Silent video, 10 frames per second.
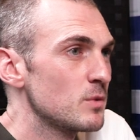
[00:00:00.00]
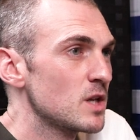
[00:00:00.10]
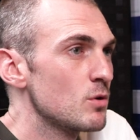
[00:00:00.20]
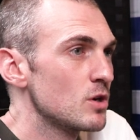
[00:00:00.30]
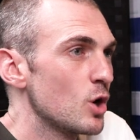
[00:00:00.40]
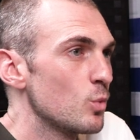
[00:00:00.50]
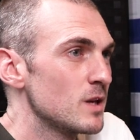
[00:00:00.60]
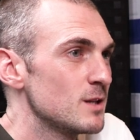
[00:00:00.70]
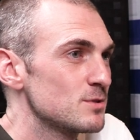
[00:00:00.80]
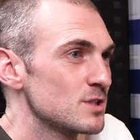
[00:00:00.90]
We don't like
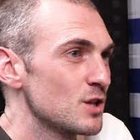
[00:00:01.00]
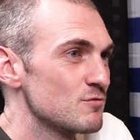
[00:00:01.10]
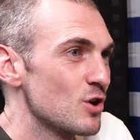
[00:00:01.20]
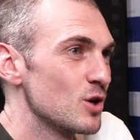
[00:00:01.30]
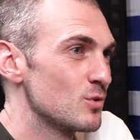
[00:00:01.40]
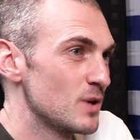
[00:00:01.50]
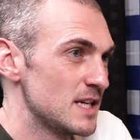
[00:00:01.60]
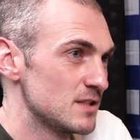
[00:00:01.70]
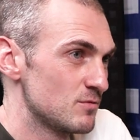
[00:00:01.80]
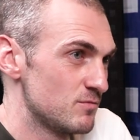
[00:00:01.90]
Williamson on the right.
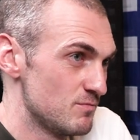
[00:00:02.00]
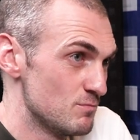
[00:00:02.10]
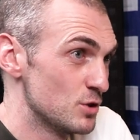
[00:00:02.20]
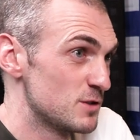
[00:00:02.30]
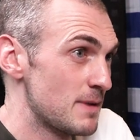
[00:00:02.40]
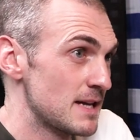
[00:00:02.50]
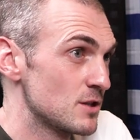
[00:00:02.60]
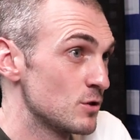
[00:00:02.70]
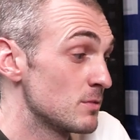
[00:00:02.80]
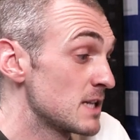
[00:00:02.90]
He's a much better
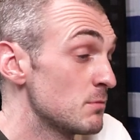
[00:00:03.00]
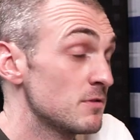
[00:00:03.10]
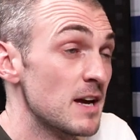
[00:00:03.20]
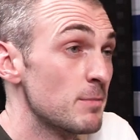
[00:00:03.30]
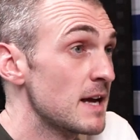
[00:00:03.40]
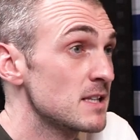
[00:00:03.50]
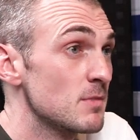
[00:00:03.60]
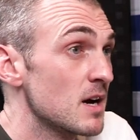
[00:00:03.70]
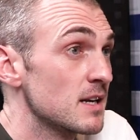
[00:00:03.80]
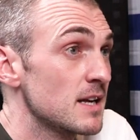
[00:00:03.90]
number 10. But fair play to
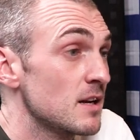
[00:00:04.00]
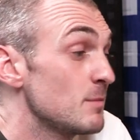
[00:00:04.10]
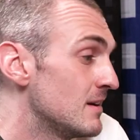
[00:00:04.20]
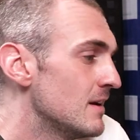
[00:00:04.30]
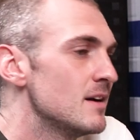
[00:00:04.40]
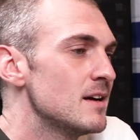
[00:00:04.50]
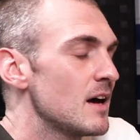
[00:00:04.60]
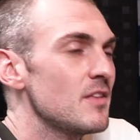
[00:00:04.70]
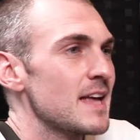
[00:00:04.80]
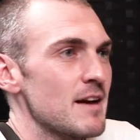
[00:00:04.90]
Mark Leonard. I mean,
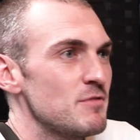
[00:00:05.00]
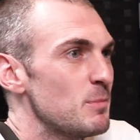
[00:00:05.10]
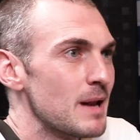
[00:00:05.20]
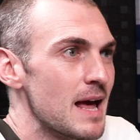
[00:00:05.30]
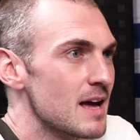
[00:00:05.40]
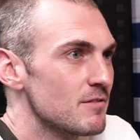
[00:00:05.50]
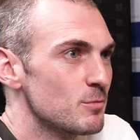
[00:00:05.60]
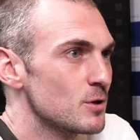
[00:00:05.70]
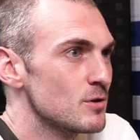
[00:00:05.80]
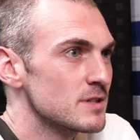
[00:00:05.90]
I think every player for
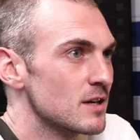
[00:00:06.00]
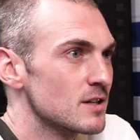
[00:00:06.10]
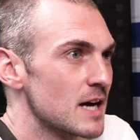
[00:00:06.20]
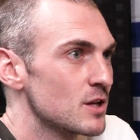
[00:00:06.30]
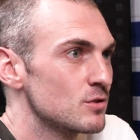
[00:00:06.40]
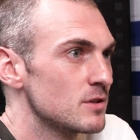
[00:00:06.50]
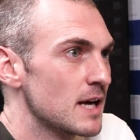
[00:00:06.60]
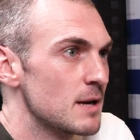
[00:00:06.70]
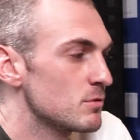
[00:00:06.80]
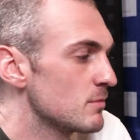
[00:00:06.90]
Blues had a good
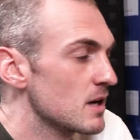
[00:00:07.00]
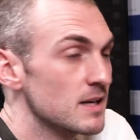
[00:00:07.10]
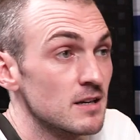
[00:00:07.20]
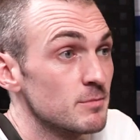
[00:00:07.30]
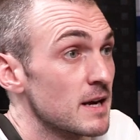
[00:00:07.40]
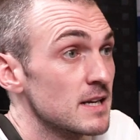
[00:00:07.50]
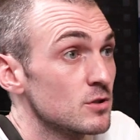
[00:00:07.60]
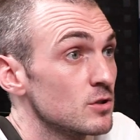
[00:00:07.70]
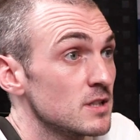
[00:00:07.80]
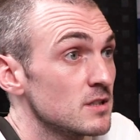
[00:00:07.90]
game, but Mark Leonard played
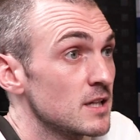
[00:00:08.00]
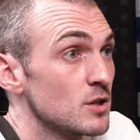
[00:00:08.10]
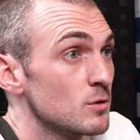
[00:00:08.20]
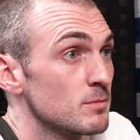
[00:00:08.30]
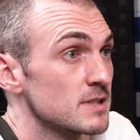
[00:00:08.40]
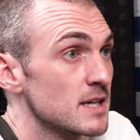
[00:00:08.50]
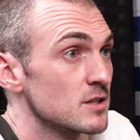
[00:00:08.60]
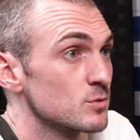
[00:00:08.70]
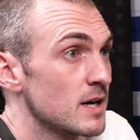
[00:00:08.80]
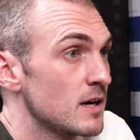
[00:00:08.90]
good in the number 10
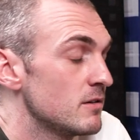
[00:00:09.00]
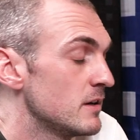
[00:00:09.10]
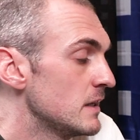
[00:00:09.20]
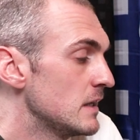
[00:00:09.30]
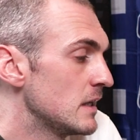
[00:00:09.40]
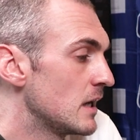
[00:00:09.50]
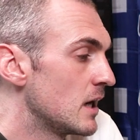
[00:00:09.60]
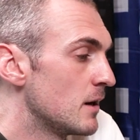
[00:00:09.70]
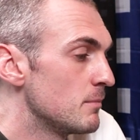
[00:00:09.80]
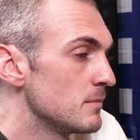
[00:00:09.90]
as well.
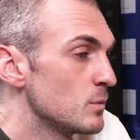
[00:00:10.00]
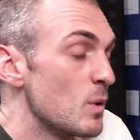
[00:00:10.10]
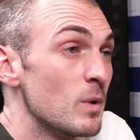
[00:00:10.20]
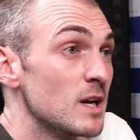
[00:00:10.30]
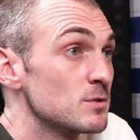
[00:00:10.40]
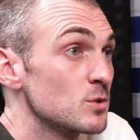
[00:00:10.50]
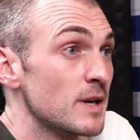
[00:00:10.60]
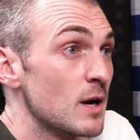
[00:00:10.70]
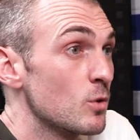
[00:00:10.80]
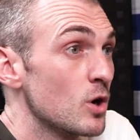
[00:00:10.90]
When Williamson
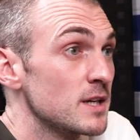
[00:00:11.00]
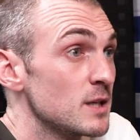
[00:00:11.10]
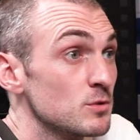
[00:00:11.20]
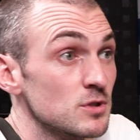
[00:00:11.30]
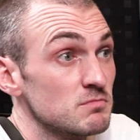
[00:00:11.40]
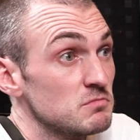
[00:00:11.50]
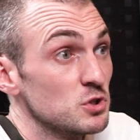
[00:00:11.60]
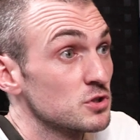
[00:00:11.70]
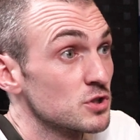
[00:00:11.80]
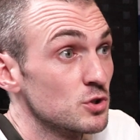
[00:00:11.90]
went out wide, he was
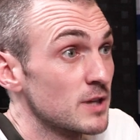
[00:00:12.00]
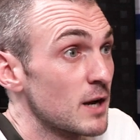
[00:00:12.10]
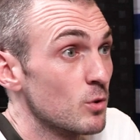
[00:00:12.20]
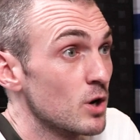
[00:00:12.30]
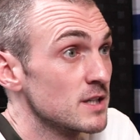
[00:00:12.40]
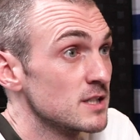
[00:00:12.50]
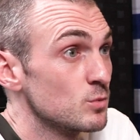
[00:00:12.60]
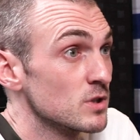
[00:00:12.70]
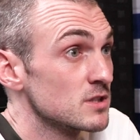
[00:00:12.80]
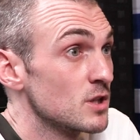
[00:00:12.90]
just as good out wide as he
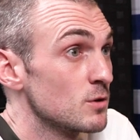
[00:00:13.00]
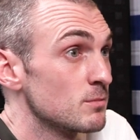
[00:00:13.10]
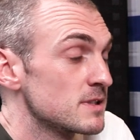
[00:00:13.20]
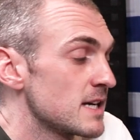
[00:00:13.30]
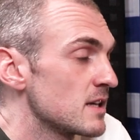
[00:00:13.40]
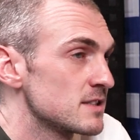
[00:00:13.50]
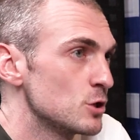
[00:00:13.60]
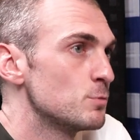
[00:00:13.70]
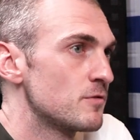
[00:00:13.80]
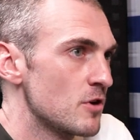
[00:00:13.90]
was in the number 10. I
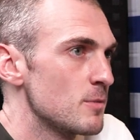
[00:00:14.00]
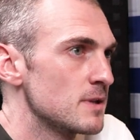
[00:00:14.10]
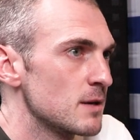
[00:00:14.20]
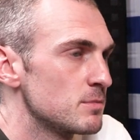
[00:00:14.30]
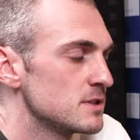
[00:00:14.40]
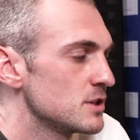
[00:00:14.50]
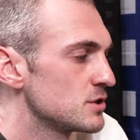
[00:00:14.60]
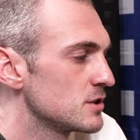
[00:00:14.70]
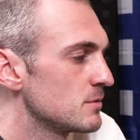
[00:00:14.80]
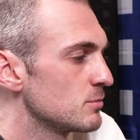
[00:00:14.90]
still prefer him in that
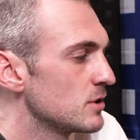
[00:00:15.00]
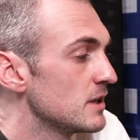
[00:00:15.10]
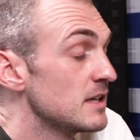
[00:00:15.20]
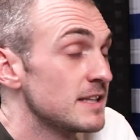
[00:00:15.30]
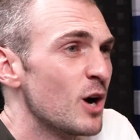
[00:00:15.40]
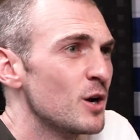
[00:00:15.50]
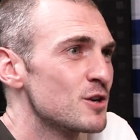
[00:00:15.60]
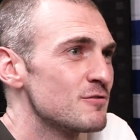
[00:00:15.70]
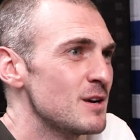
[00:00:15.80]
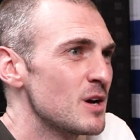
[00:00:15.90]
position. But yeah, I
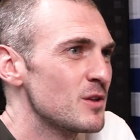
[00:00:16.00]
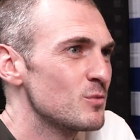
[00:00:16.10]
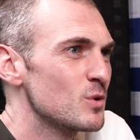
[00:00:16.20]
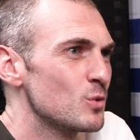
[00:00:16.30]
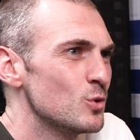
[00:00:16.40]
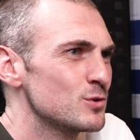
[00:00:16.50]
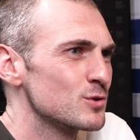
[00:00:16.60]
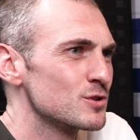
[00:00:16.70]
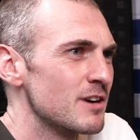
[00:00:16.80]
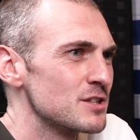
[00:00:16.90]
agree. I think we were all sort
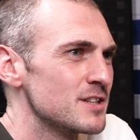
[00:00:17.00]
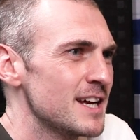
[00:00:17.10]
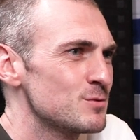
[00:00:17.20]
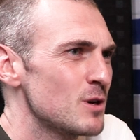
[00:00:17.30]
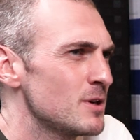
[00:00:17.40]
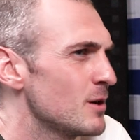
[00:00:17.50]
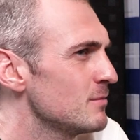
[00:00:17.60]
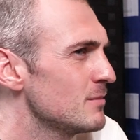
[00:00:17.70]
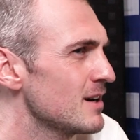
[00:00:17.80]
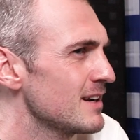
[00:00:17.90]
of scratching heads without me
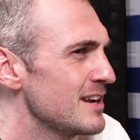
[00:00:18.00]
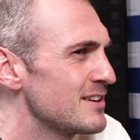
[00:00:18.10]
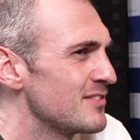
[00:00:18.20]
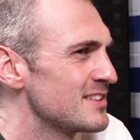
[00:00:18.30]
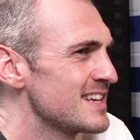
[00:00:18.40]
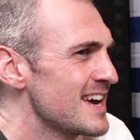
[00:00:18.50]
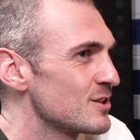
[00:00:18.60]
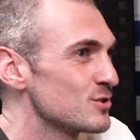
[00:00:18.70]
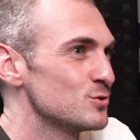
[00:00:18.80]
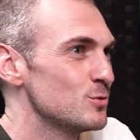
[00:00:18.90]
going, Mark Leonard in the 10,
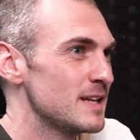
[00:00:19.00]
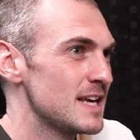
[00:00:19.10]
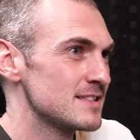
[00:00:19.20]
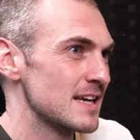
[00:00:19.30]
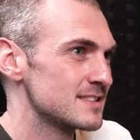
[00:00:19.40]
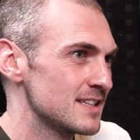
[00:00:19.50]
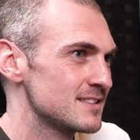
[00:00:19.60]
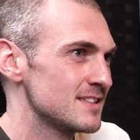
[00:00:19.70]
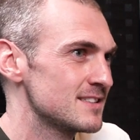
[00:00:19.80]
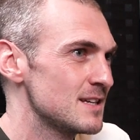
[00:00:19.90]
because normally he's at
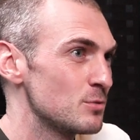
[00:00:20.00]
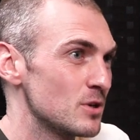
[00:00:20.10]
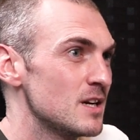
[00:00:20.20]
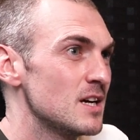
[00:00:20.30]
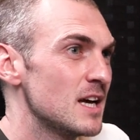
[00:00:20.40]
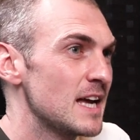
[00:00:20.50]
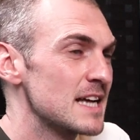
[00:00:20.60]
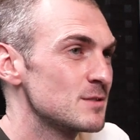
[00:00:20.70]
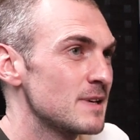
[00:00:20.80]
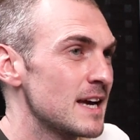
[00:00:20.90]
6, isn't he? But he
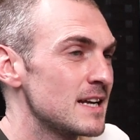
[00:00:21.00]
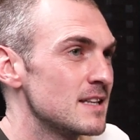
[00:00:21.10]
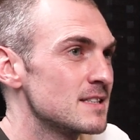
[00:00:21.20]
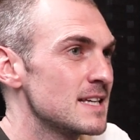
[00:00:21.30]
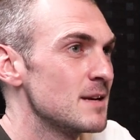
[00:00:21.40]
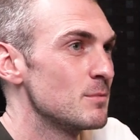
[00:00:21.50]
hasn't been getting in the team.